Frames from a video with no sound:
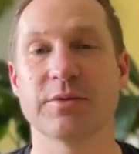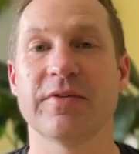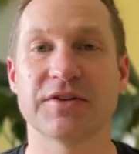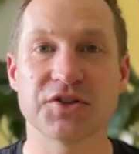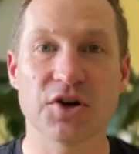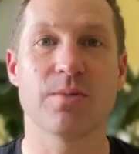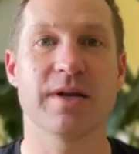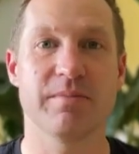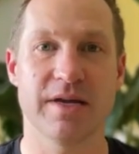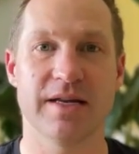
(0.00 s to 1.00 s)
We've had so
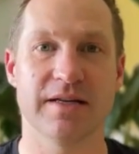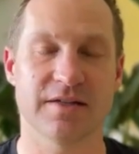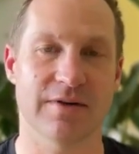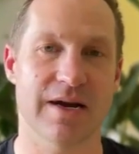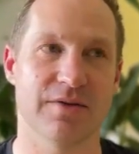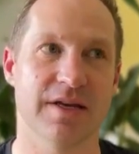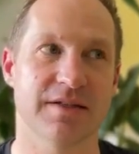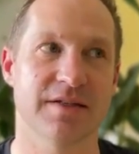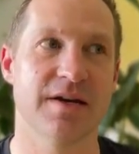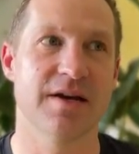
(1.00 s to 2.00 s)
many meetings around
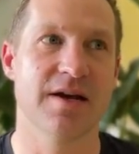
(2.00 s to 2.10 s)
this